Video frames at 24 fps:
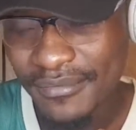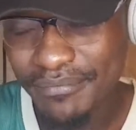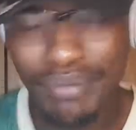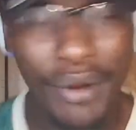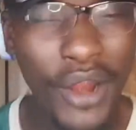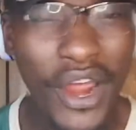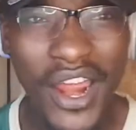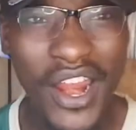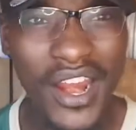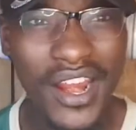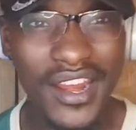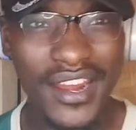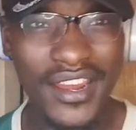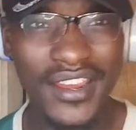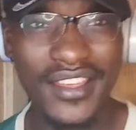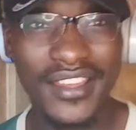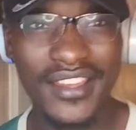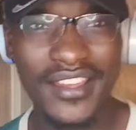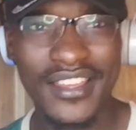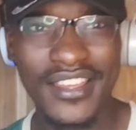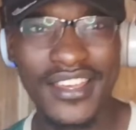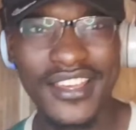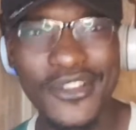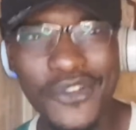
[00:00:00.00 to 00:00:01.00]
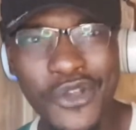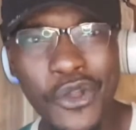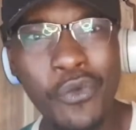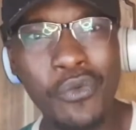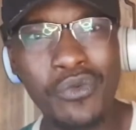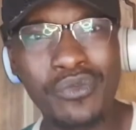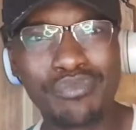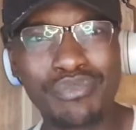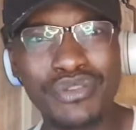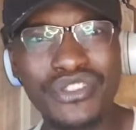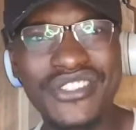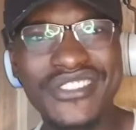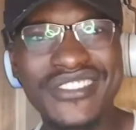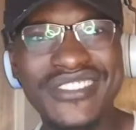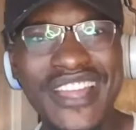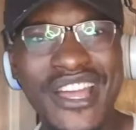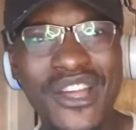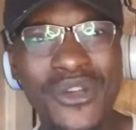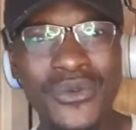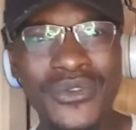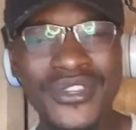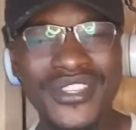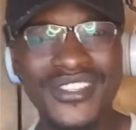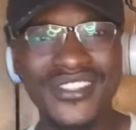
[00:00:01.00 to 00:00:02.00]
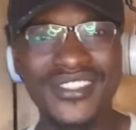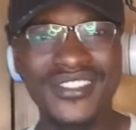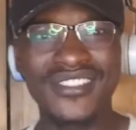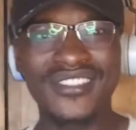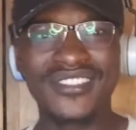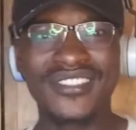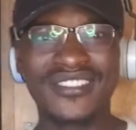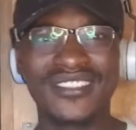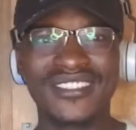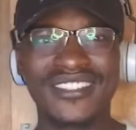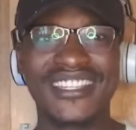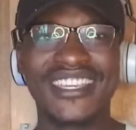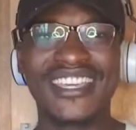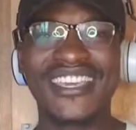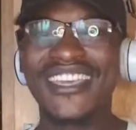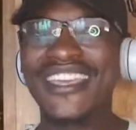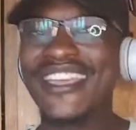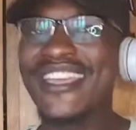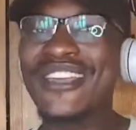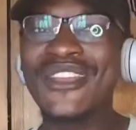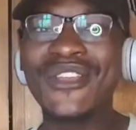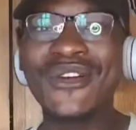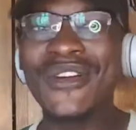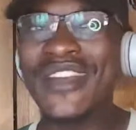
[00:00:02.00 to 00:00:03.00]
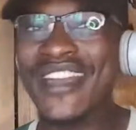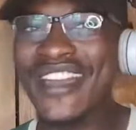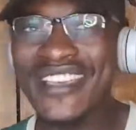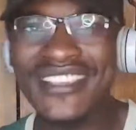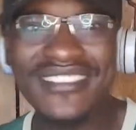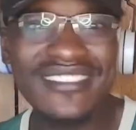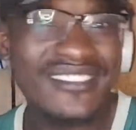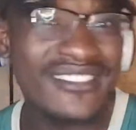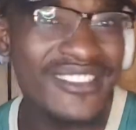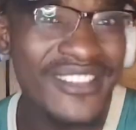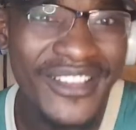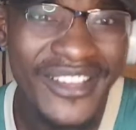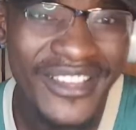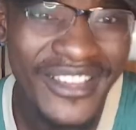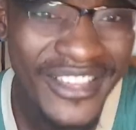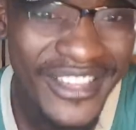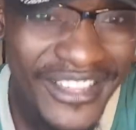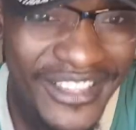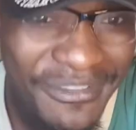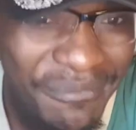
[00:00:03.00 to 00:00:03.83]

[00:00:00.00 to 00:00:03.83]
Bah! I'm good with Pidgin language. Hello Esther,